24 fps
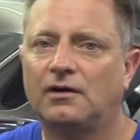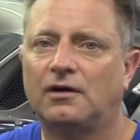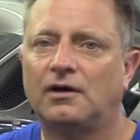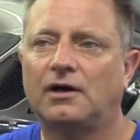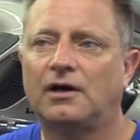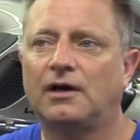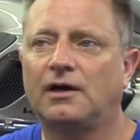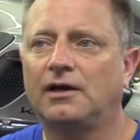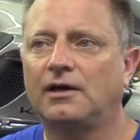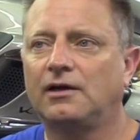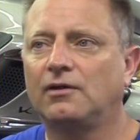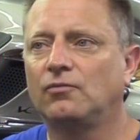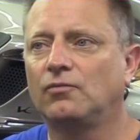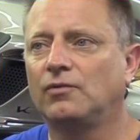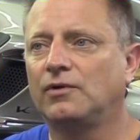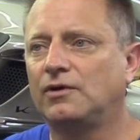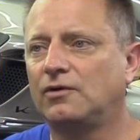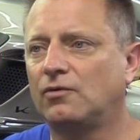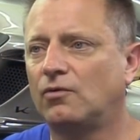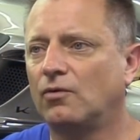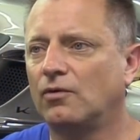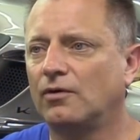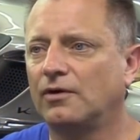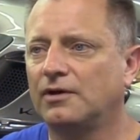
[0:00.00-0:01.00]
I
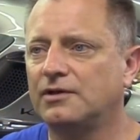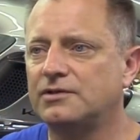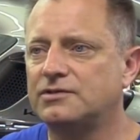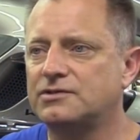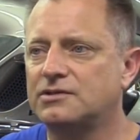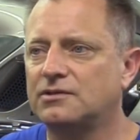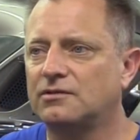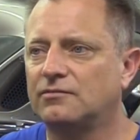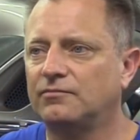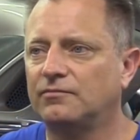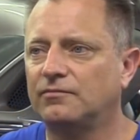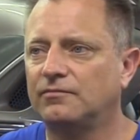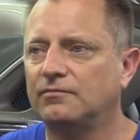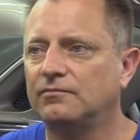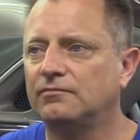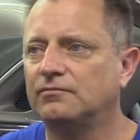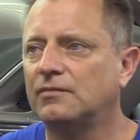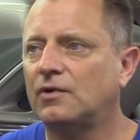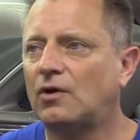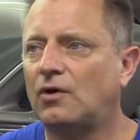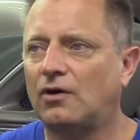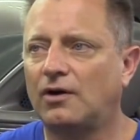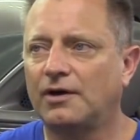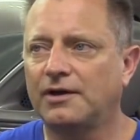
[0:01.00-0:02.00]
recorded some
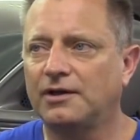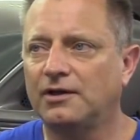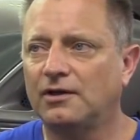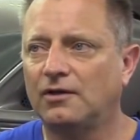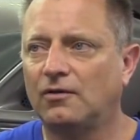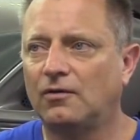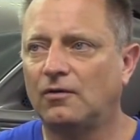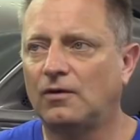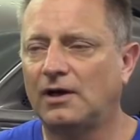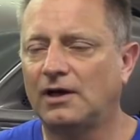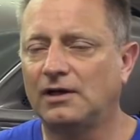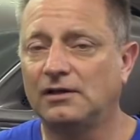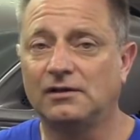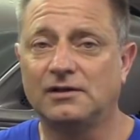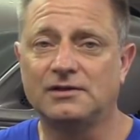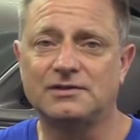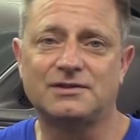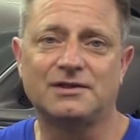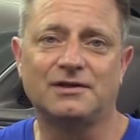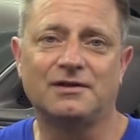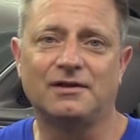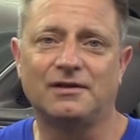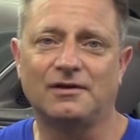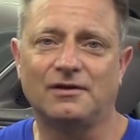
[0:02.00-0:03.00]
audio. I
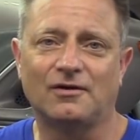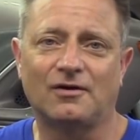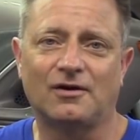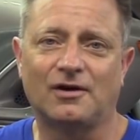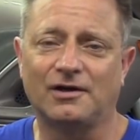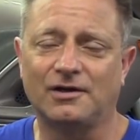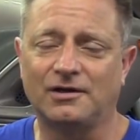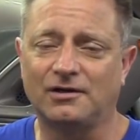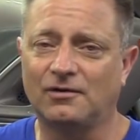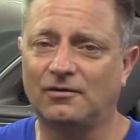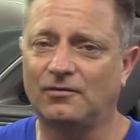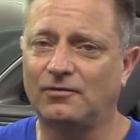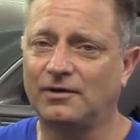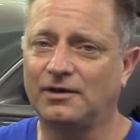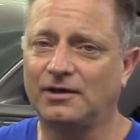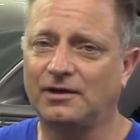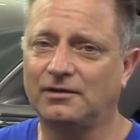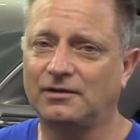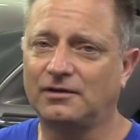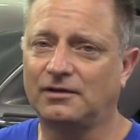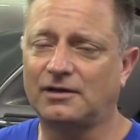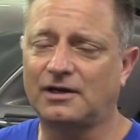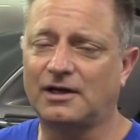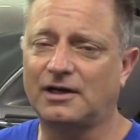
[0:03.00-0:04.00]
listened to the audio and
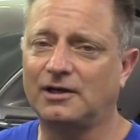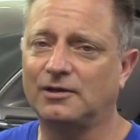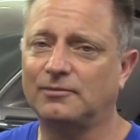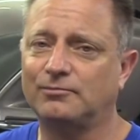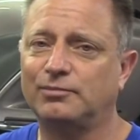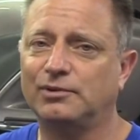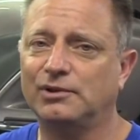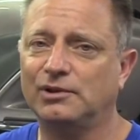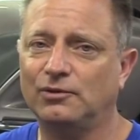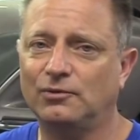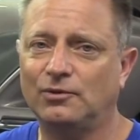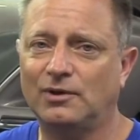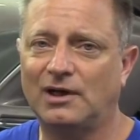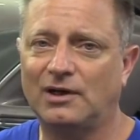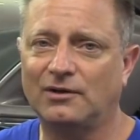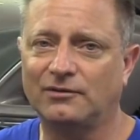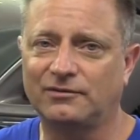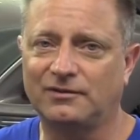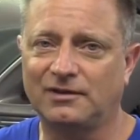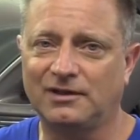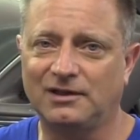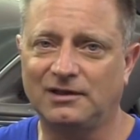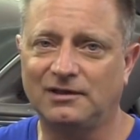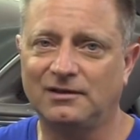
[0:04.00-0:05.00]
it kind of blew
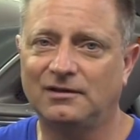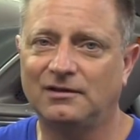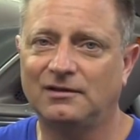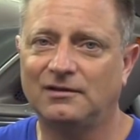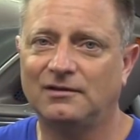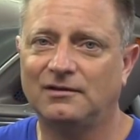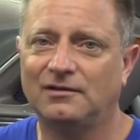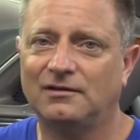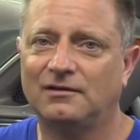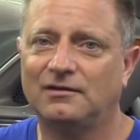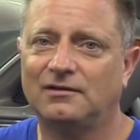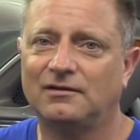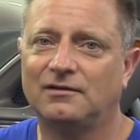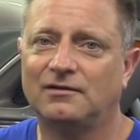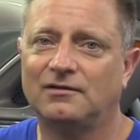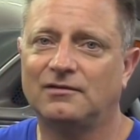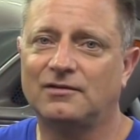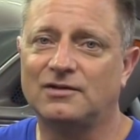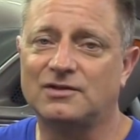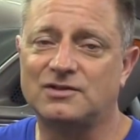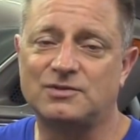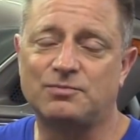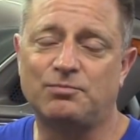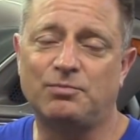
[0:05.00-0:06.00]
out the
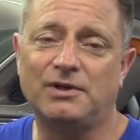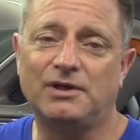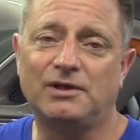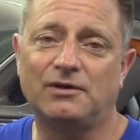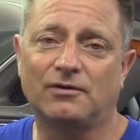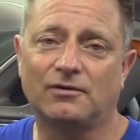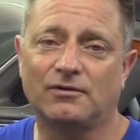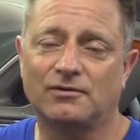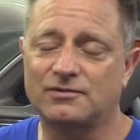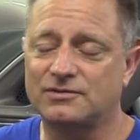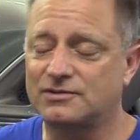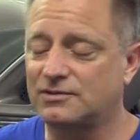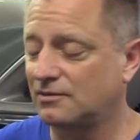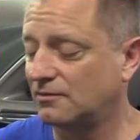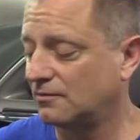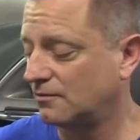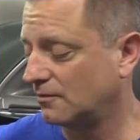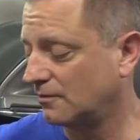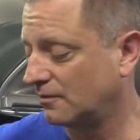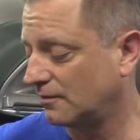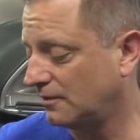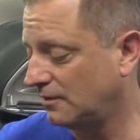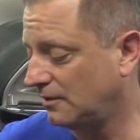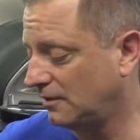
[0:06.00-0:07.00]
speakers,
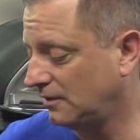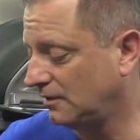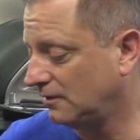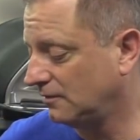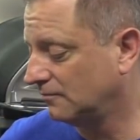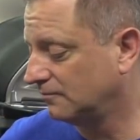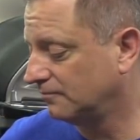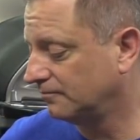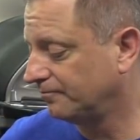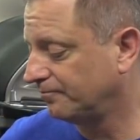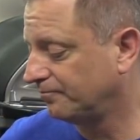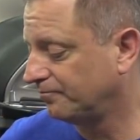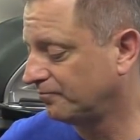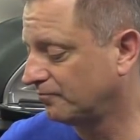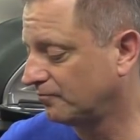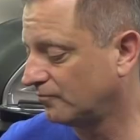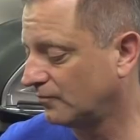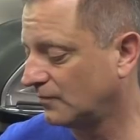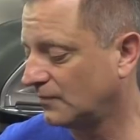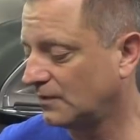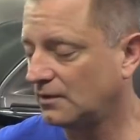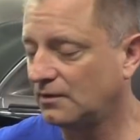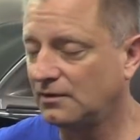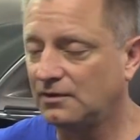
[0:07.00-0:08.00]
or it
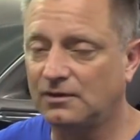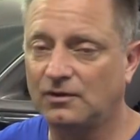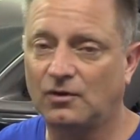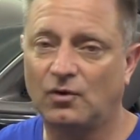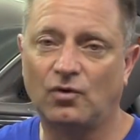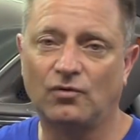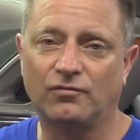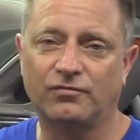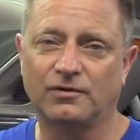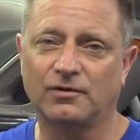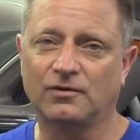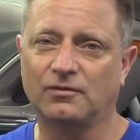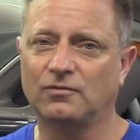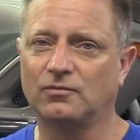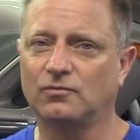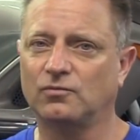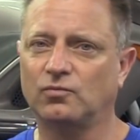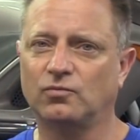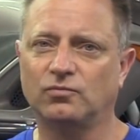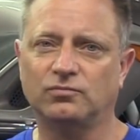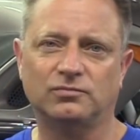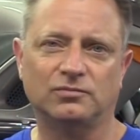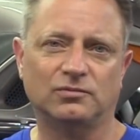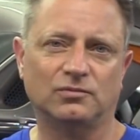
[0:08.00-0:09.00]

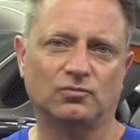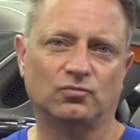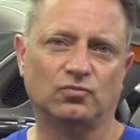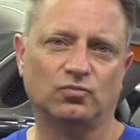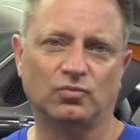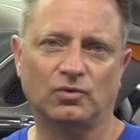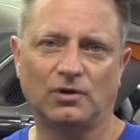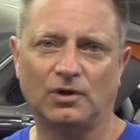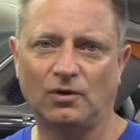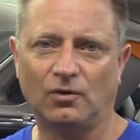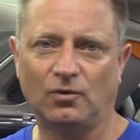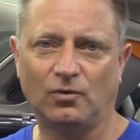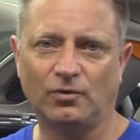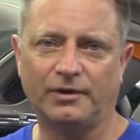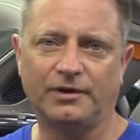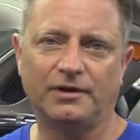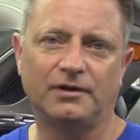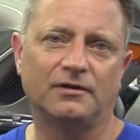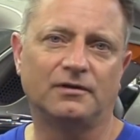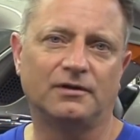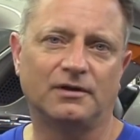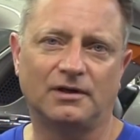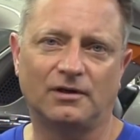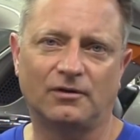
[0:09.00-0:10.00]
overrode.
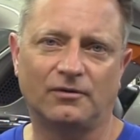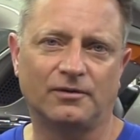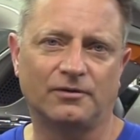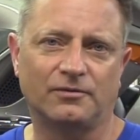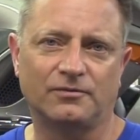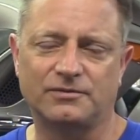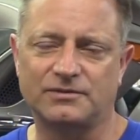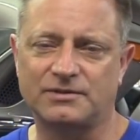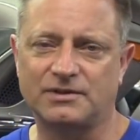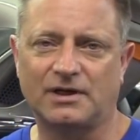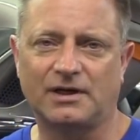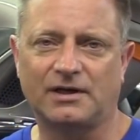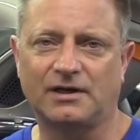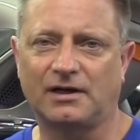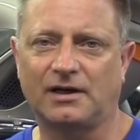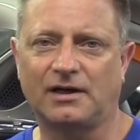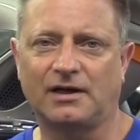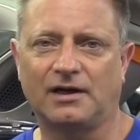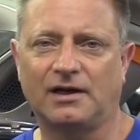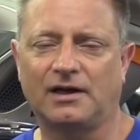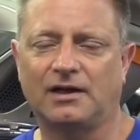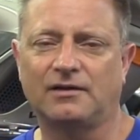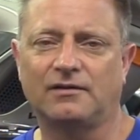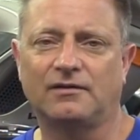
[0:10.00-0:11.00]
It was
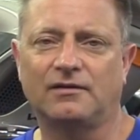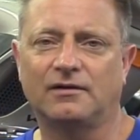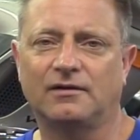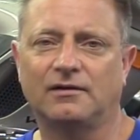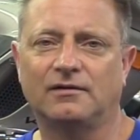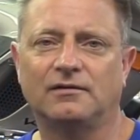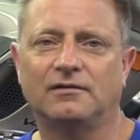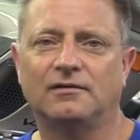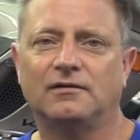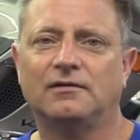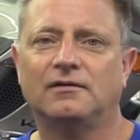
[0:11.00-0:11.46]
it